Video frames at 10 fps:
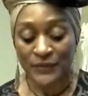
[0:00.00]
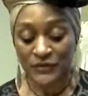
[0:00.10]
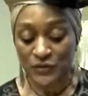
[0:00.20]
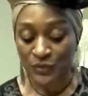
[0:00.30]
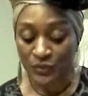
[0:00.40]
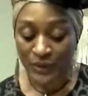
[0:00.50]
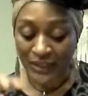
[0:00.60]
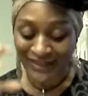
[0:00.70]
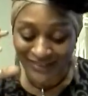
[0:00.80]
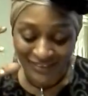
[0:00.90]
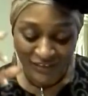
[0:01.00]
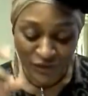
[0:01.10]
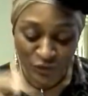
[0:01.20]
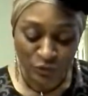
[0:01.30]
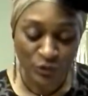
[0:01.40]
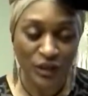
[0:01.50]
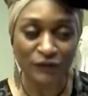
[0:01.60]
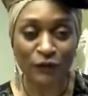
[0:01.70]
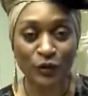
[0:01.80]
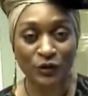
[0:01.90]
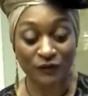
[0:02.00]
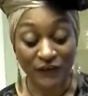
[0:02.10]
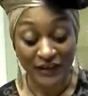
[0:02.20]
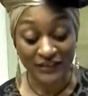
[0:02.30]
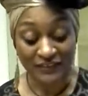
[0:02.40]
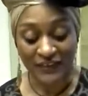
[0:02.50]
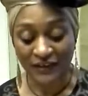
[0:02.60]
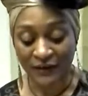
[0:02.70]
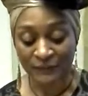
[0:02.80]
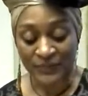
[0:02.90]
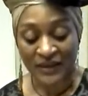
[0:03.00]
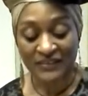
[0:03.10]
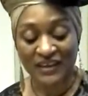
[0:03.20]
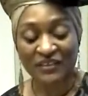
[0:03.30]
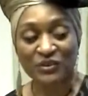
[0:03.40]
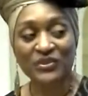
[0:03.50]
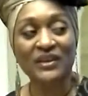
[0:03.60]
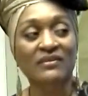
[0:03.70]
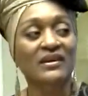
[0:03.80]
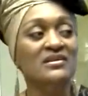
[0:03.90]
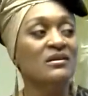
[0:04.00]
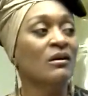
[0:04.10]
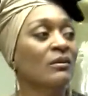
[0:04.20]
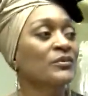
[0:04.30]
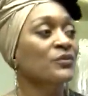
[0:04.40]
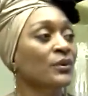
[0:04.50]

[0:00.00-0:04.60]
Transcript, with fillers: And so anything that you're looking for, you'll find it there. The other thing that Psalms